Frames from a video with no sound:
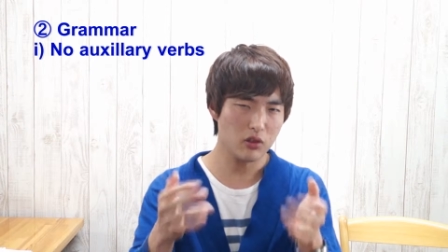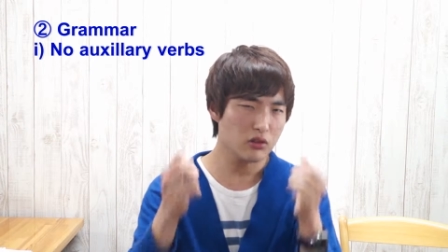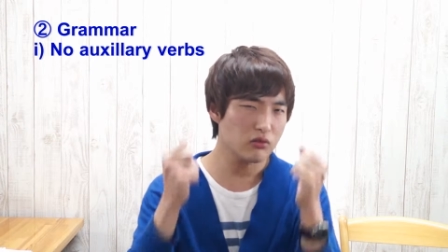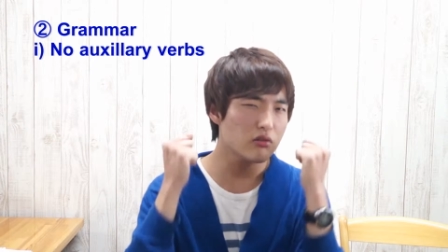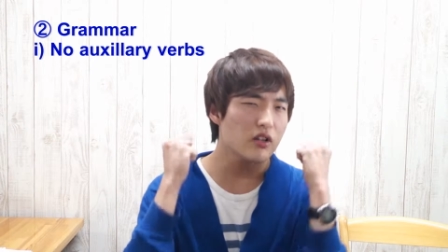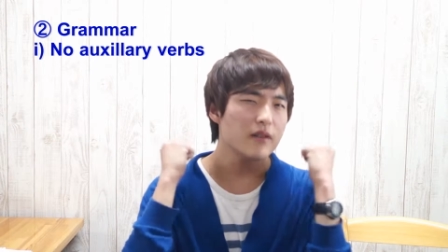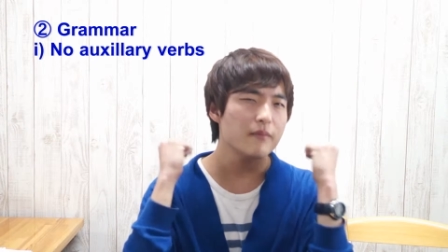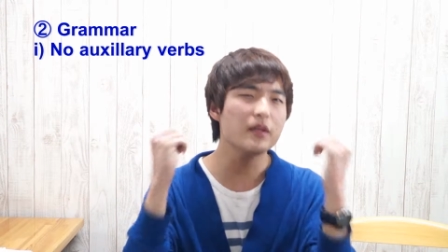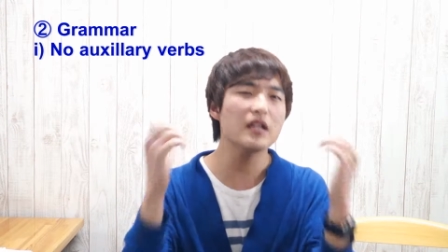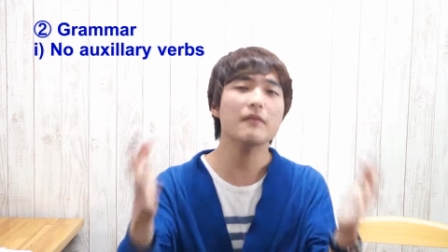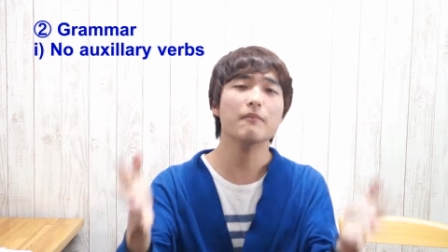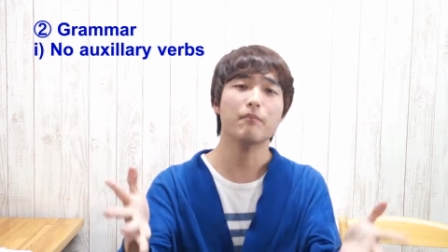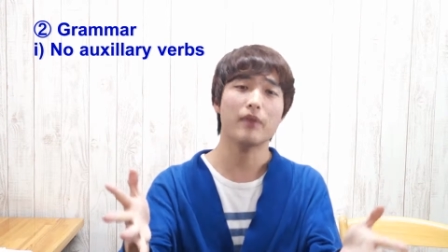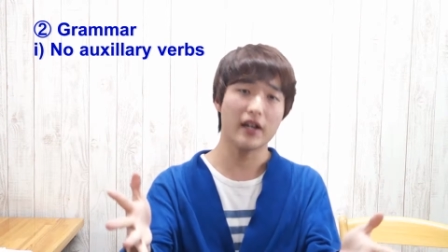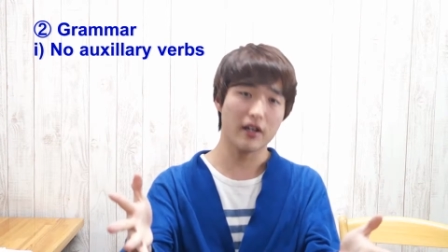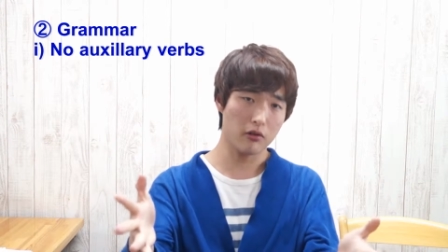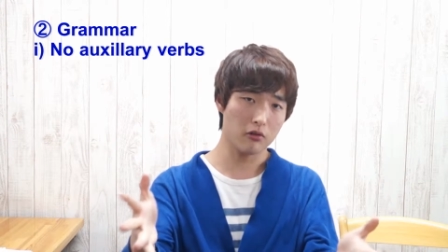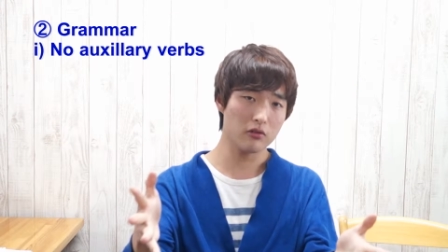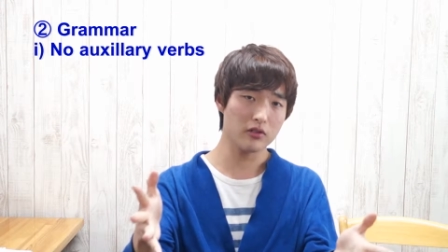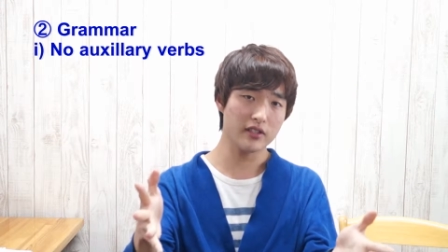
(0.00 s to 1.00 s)
What do I mean
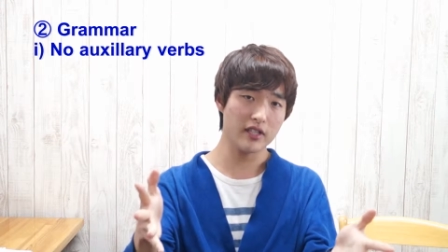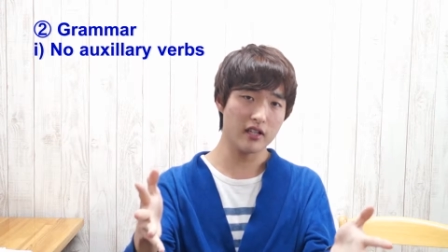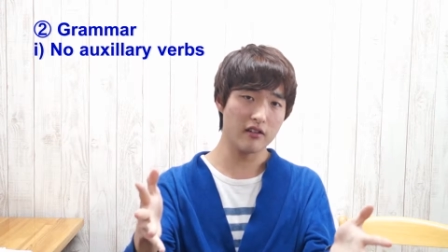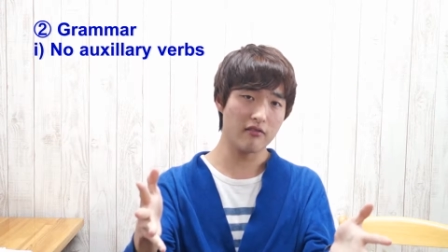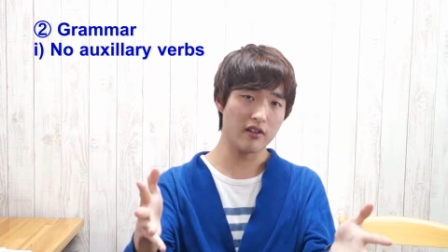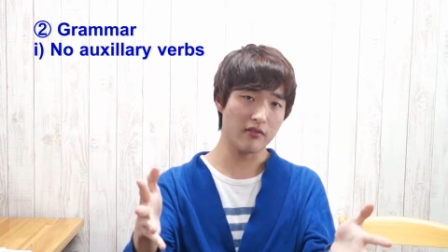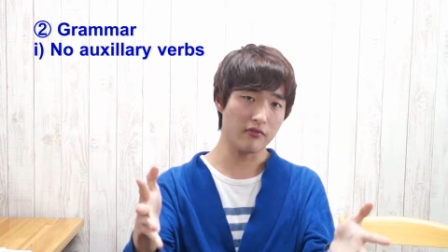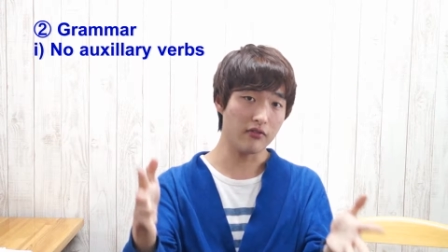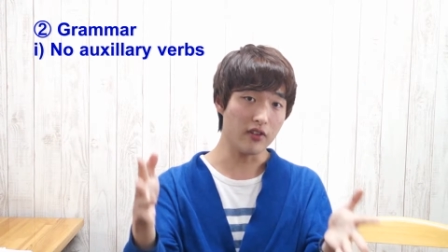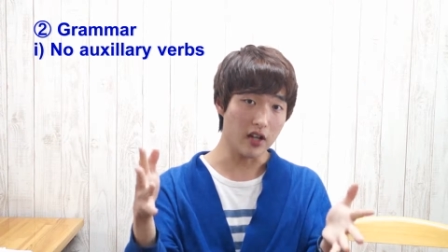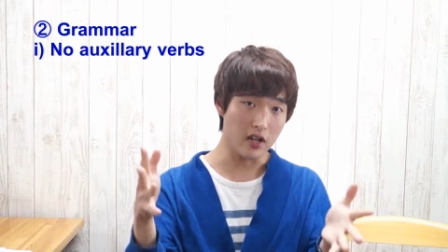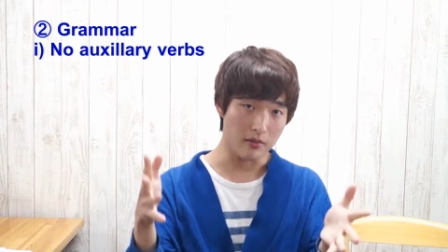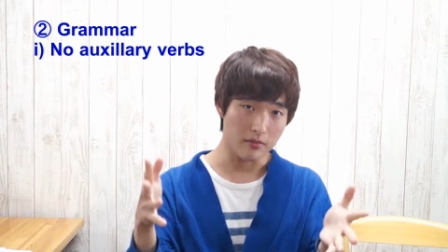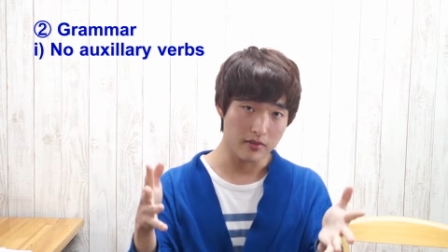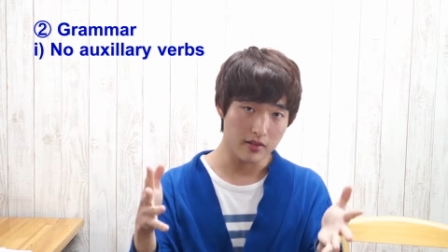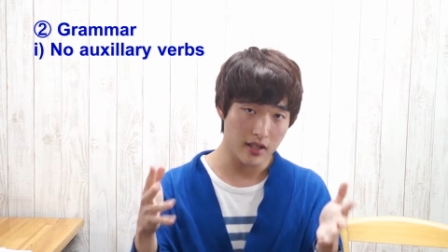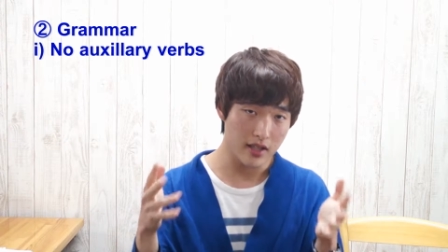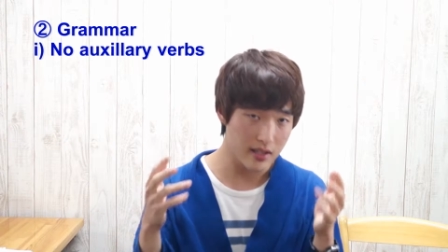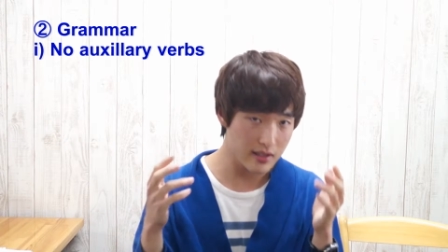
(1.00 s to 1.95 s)
by auxiliary verbs?